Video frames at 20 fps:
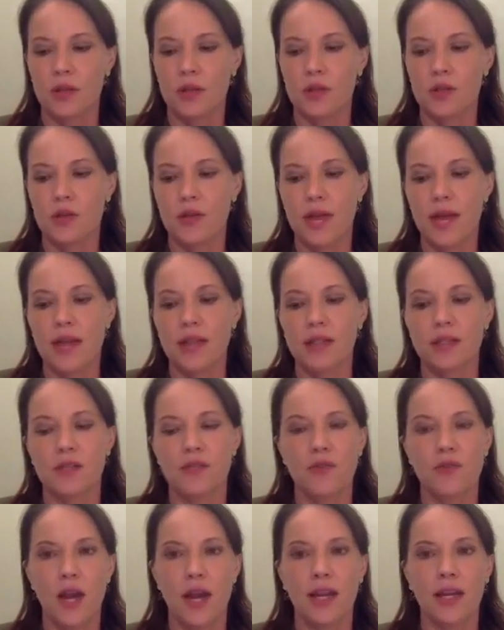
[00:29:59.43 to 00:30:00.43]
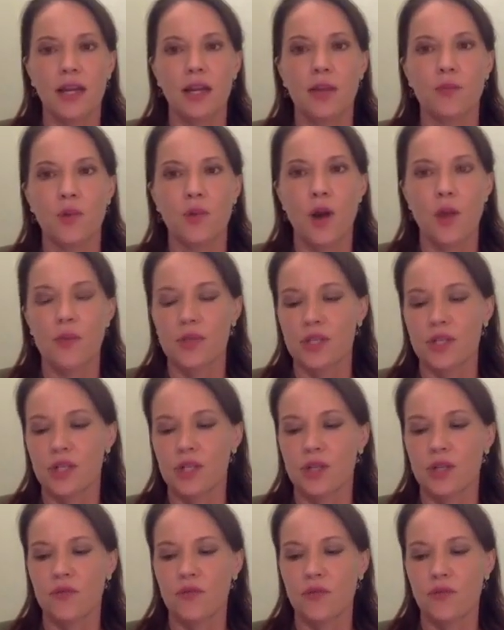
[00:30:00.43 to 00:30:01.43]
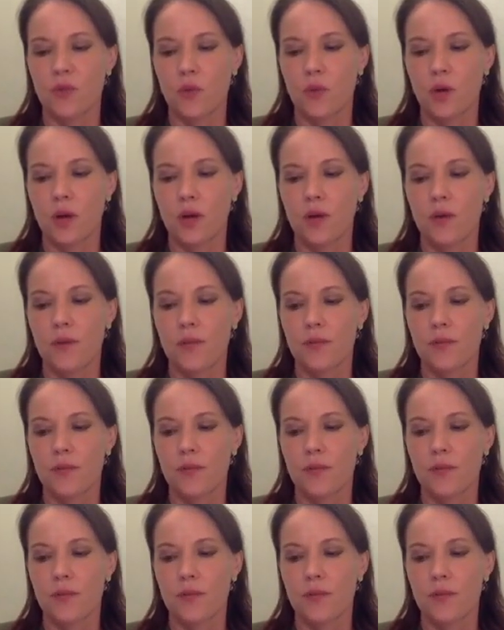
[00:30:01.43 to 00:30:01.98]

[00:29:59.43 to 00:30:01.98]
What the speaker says: So that is defined in Proposition 4.